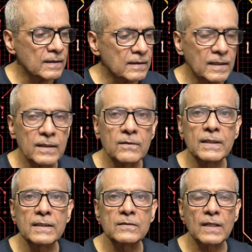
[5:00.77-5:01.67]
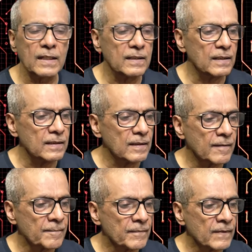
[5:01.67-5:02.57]
then only it is handled.
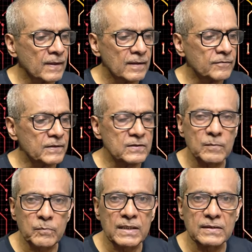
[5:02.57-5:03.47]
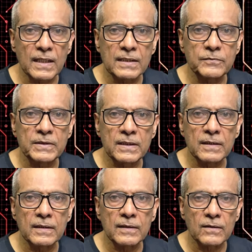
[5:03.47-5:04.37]
If it simply starts with a